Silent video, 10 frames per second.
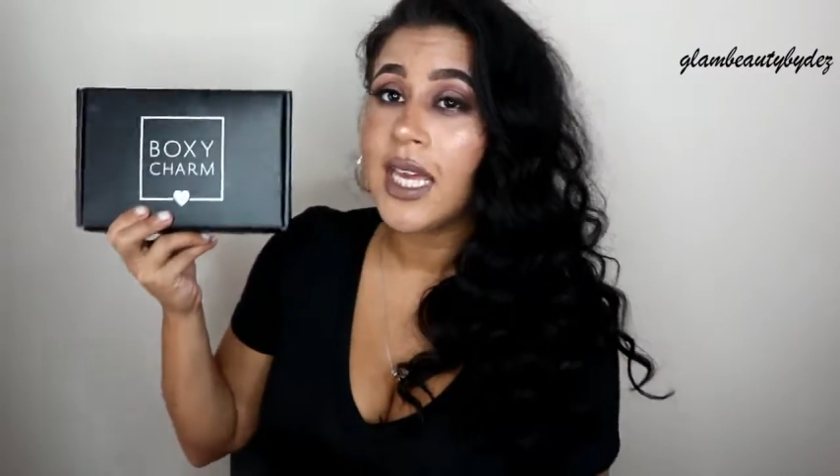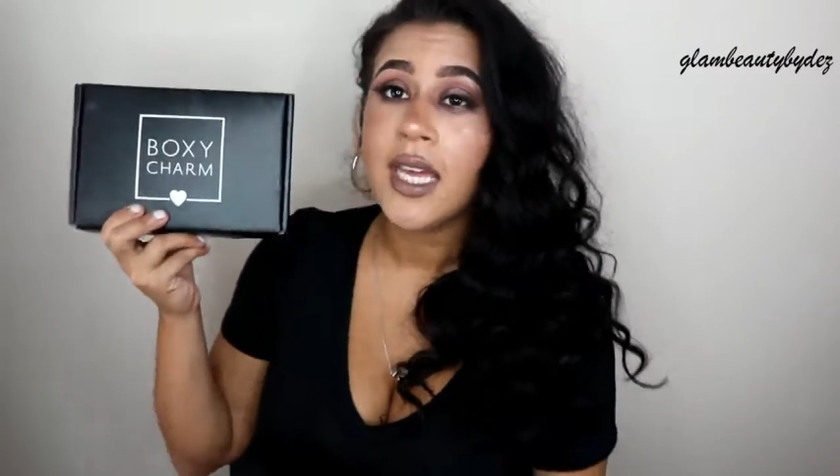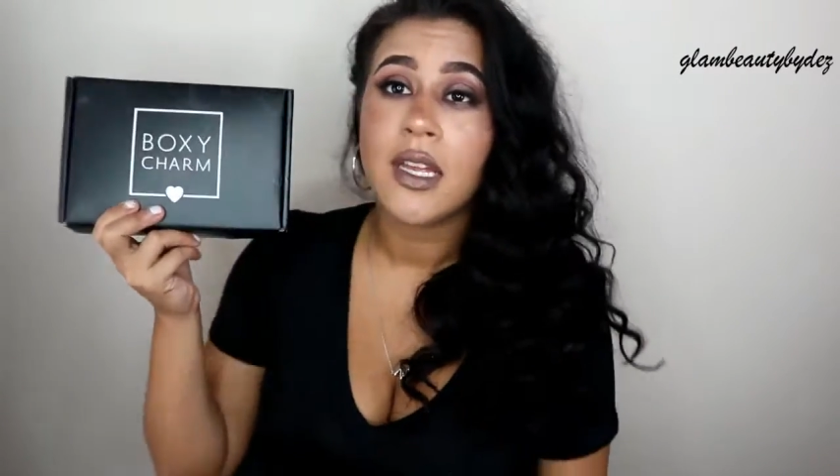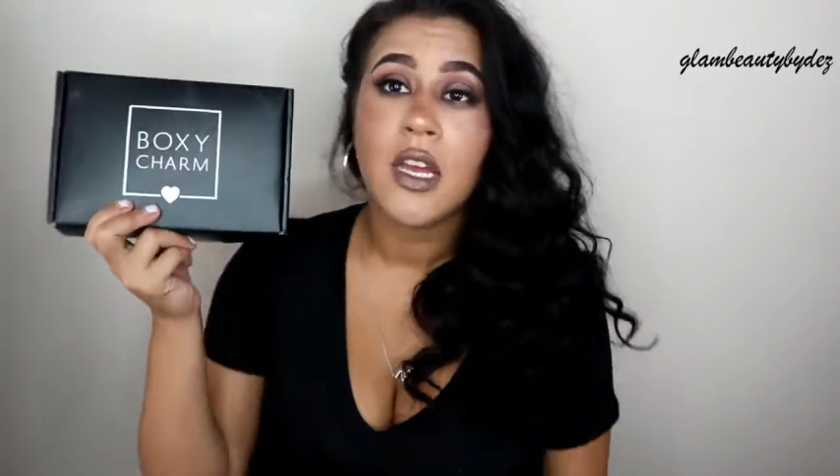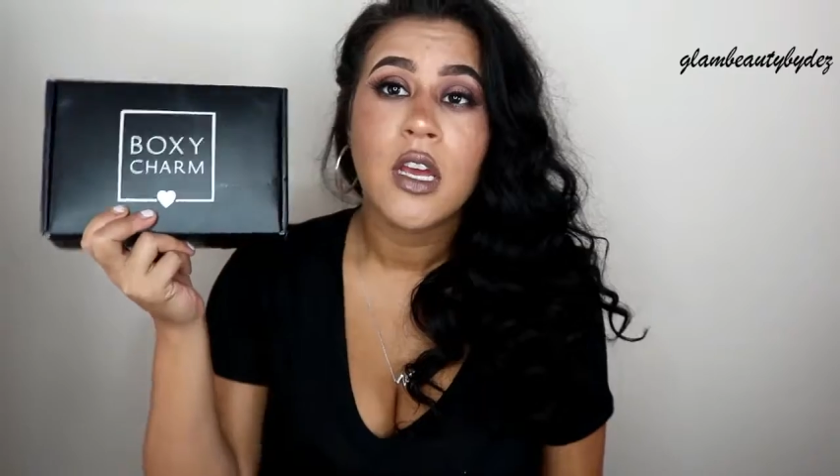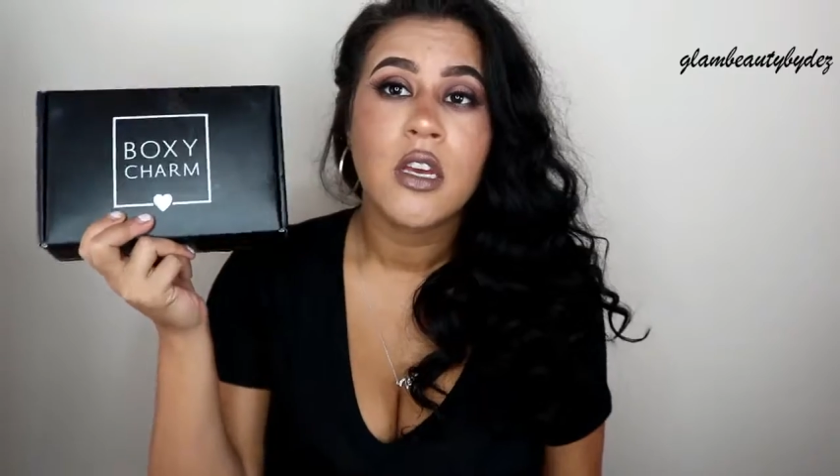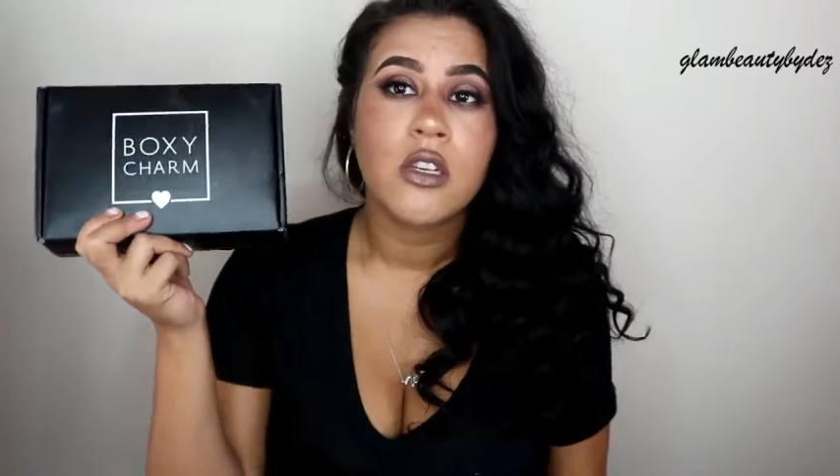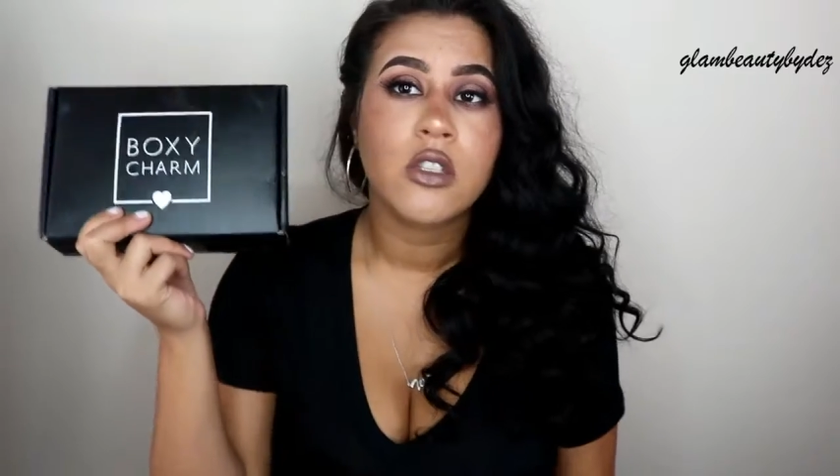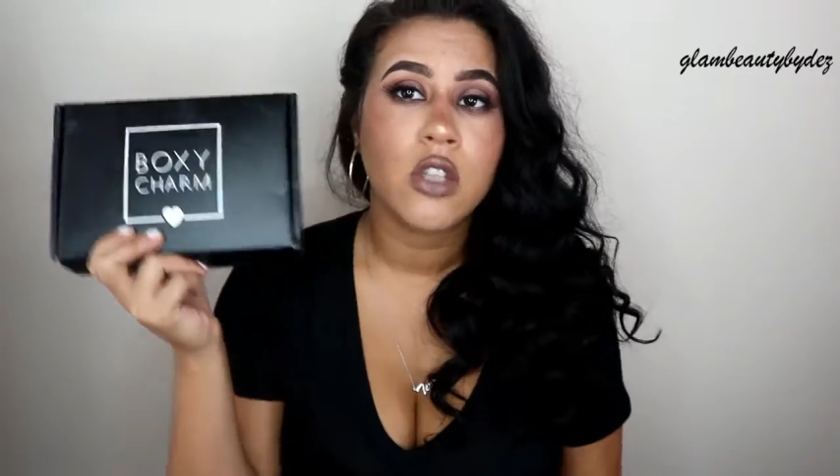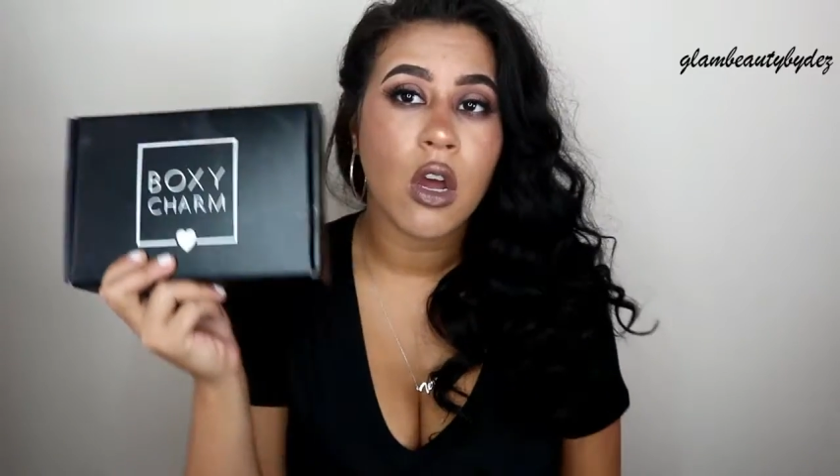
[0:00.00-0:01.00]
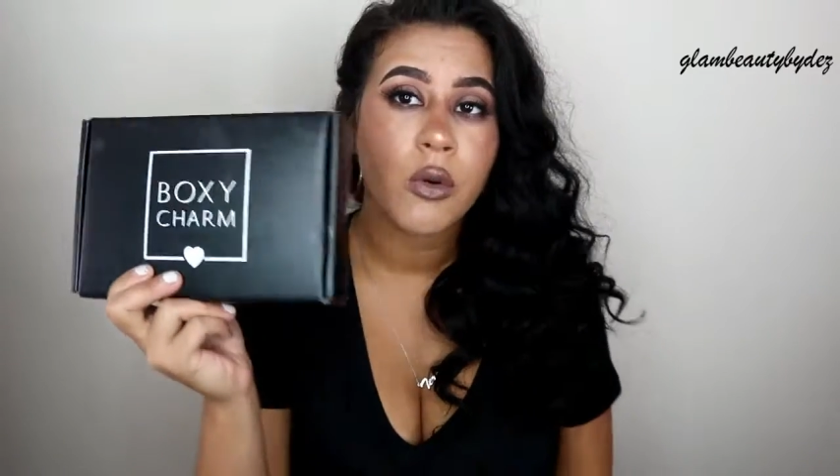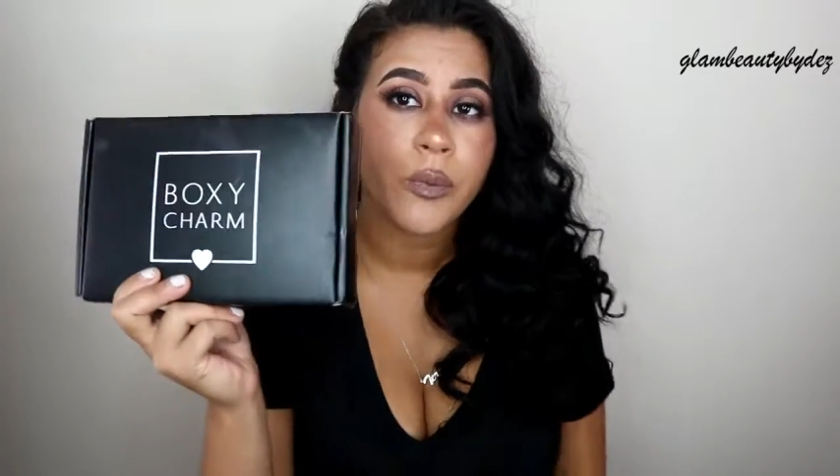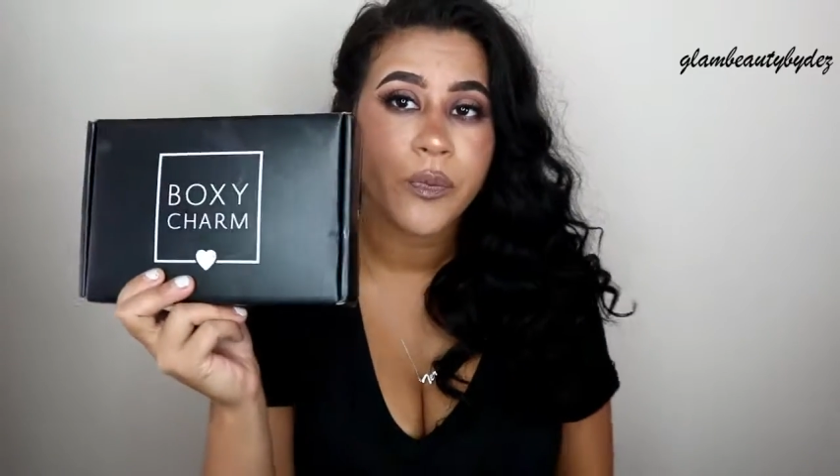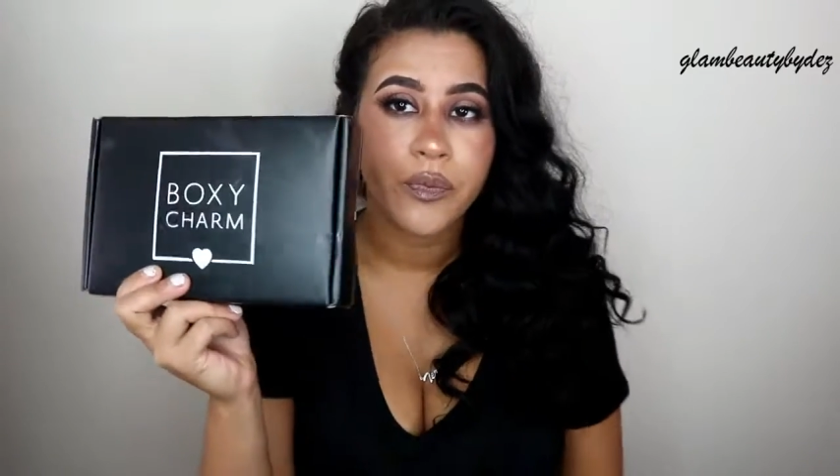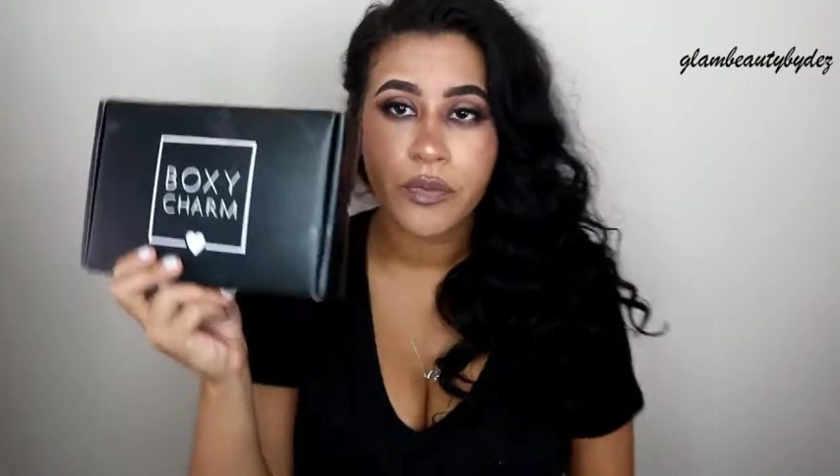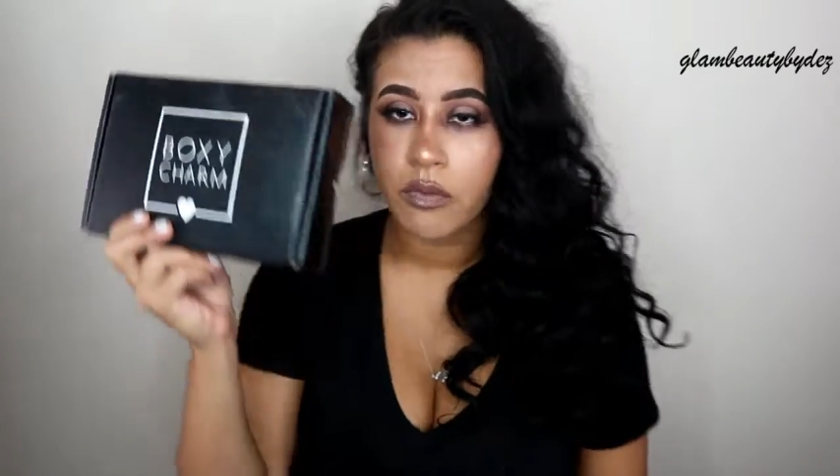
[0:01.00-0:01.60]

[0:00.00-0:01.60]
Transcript: it. So